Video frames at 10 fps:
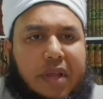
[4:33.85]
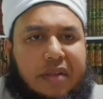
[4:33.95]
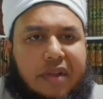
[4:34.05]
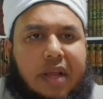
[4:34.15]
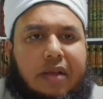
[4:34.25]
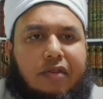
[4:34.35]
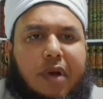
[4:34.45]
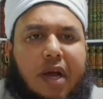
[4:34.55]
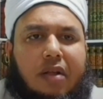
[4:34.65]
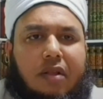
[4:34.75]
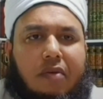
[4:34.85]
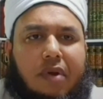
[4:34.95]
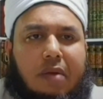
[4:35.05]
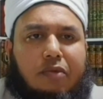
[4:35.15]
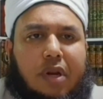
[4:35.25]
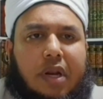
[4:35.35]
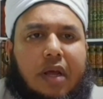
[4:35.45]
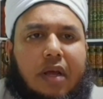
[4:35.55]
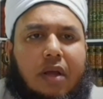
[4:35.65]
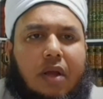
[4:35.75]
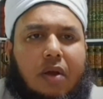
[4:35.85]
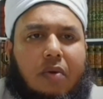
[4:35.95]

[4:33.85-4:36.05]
may say Subhanallah, Alhamdulillah,